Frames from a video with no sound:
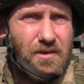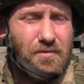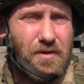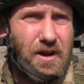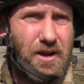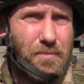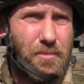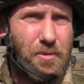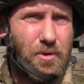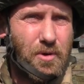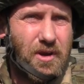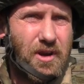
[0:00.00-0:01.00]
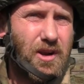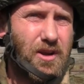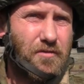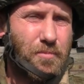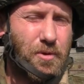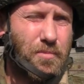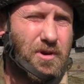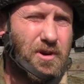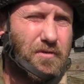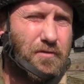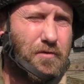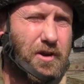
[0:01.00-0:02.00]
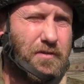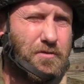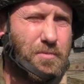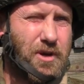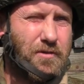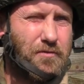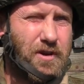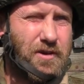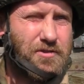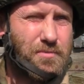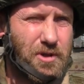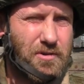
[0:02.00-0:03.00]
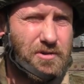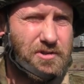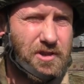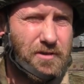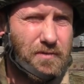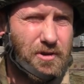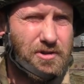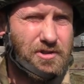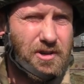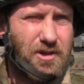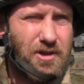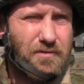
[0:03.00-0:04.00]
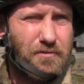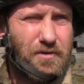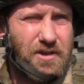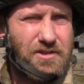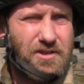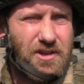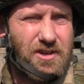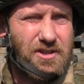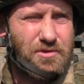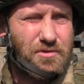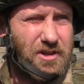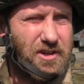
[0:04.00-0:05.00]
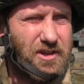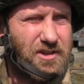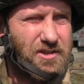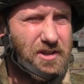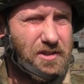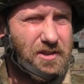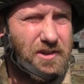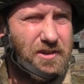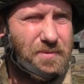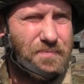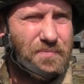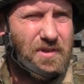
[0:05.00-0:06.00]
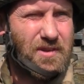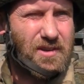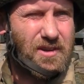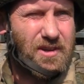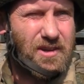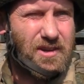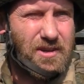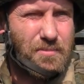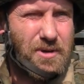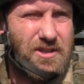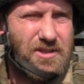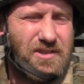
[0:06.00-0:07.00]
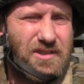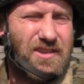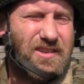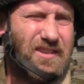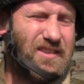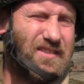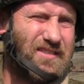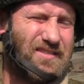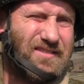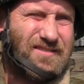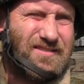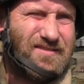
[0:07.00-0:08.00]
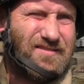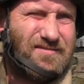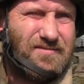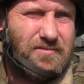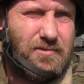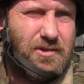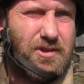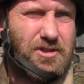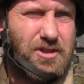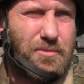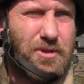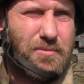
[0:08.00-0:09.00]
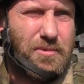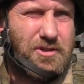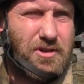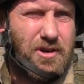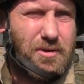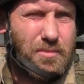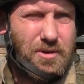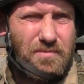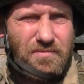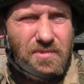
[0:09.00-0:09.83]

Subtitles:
Friendly people, and a lot of people are afraid to make friends because they've lost a lot of friends the last 3 years, I think. I can imagine that, and sometimes that's hard, but